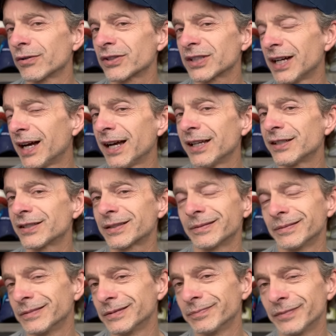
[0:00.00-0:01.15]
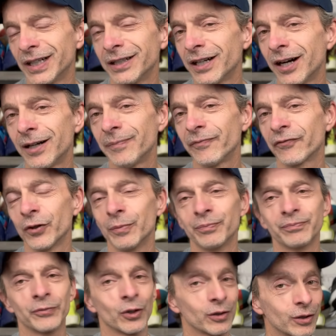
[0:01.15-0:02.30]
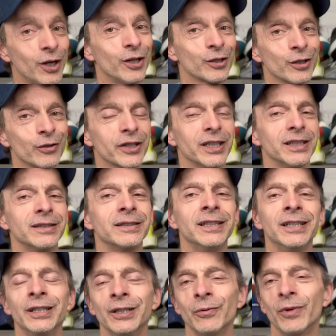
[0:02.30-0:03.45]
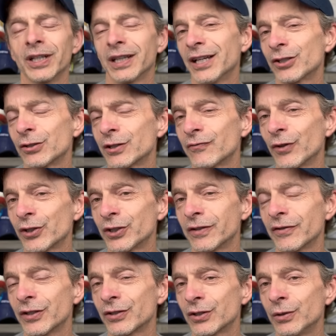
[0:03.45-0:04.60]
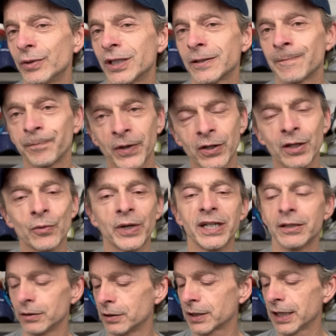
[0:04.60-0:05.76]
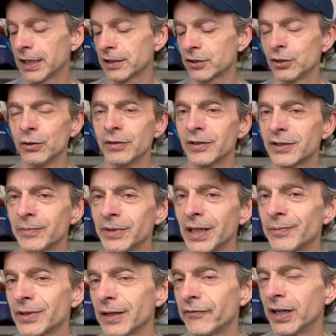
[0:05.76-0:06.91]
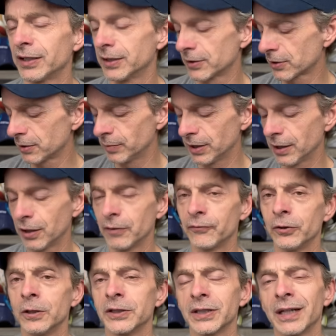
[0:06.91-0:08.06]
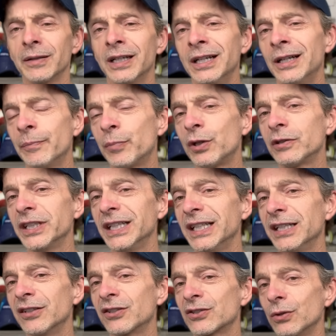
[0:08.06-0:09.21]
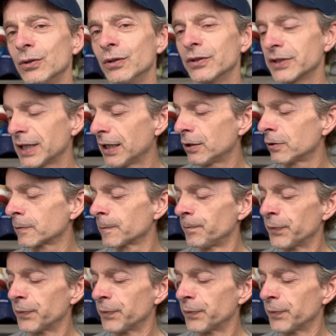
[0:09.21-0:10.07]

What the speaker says: size up from or longer than what last year's version of the shoe is. Another way to look at it too, and sometimes I find this to be helpful, is I pulled the insoles out